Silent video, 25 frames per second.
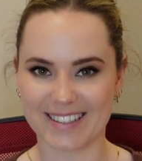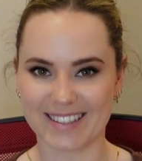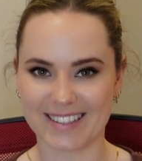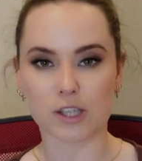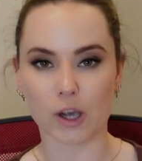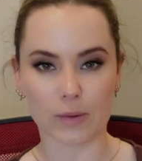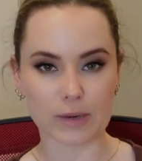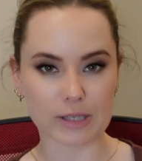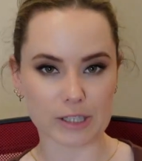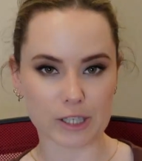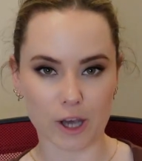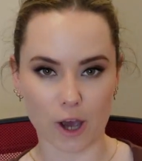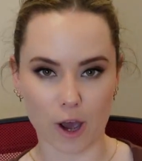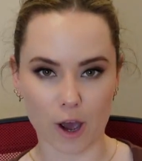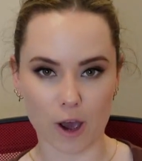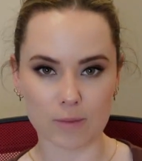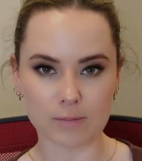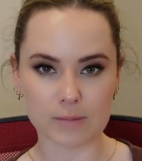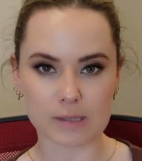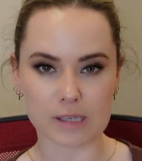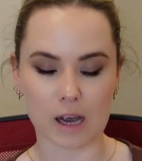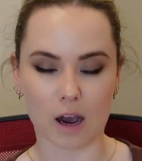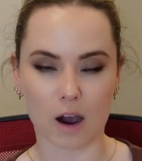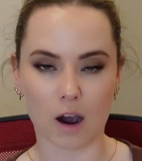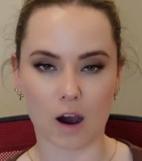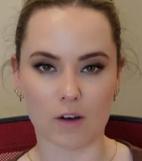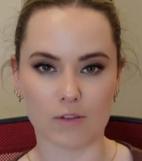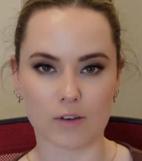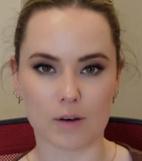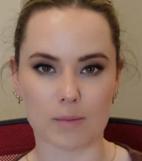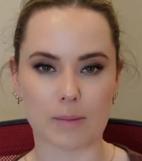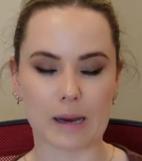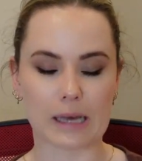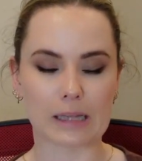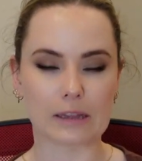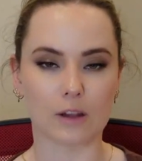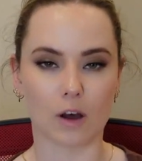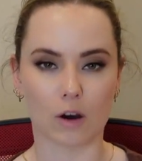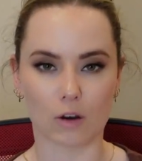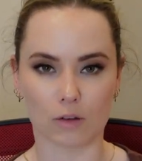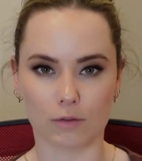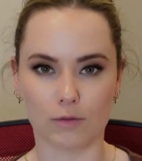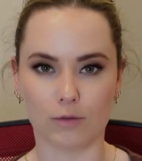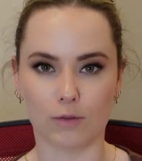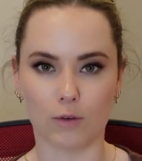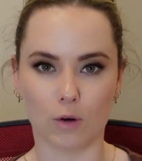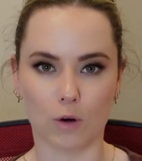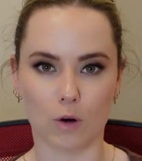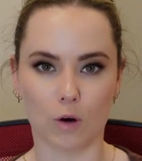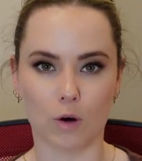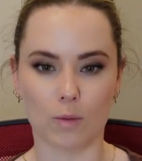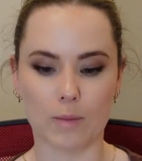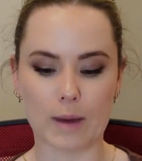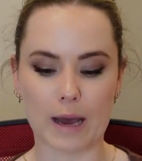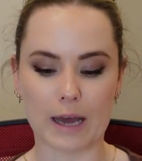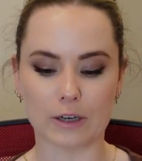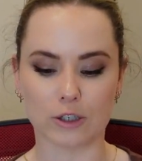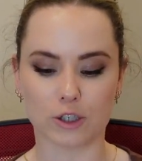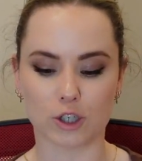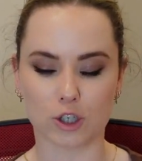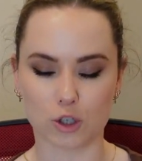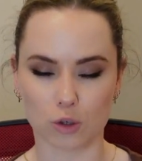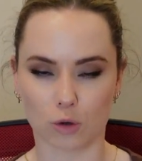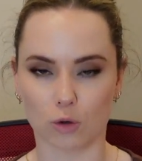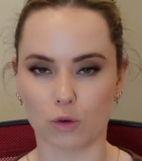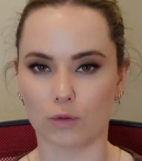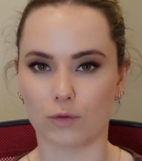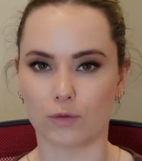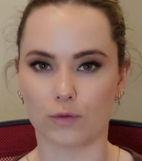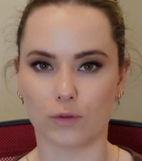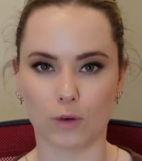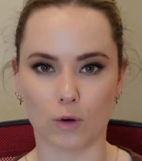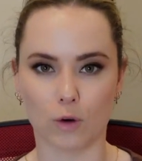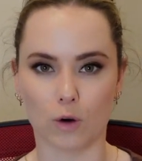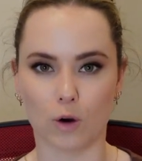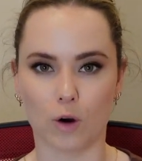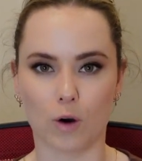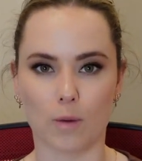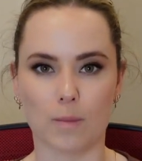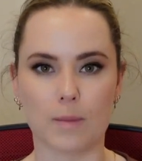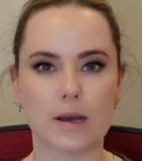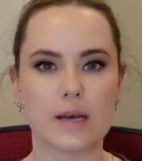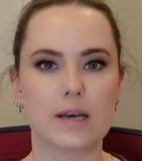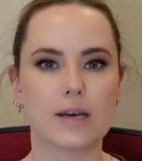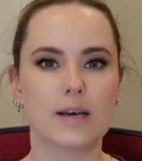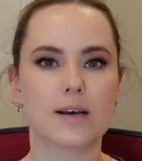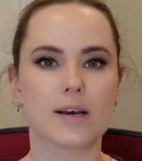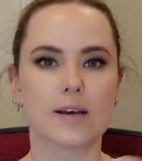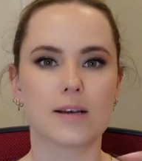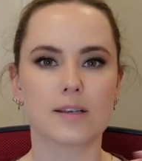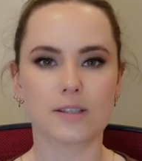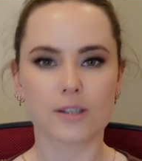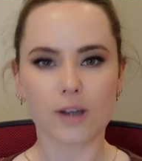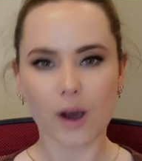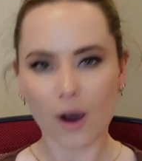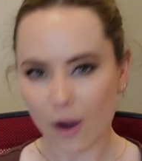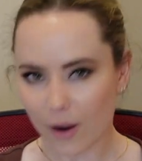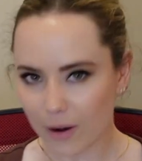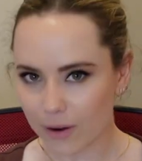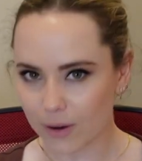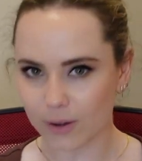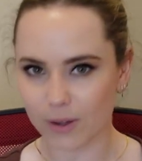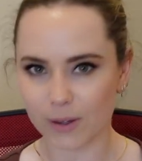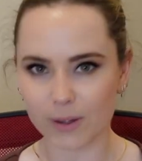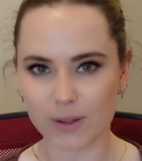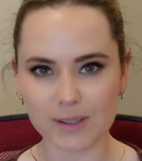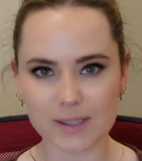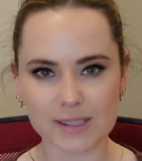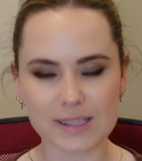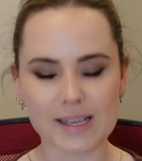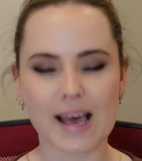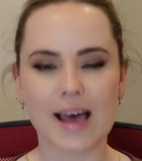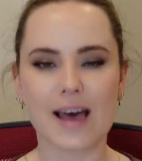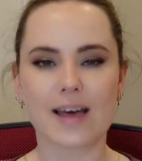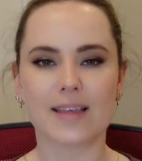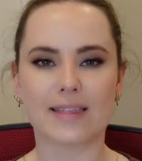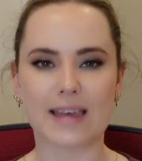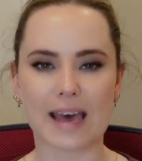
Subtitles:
So in terms of my long form and short form totals,